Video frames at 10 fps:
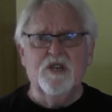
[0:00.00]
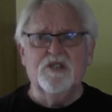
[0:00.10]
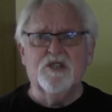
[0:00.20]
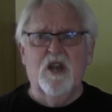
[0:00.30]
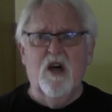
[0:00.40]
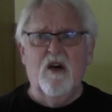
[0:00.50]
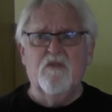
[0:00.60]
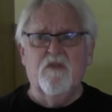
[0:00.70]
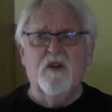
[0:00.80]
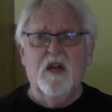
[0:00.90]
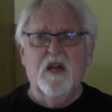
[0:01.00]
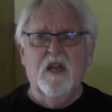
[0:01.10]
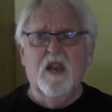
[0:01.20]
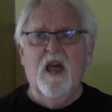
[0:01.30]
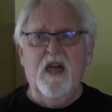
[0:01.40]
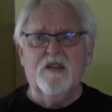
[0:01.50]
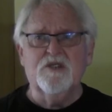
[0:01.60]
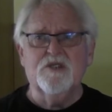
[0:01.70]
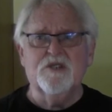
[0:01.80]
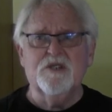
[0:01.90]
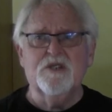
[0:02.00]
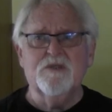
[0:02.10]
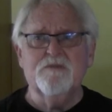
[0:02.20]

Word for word: his love less.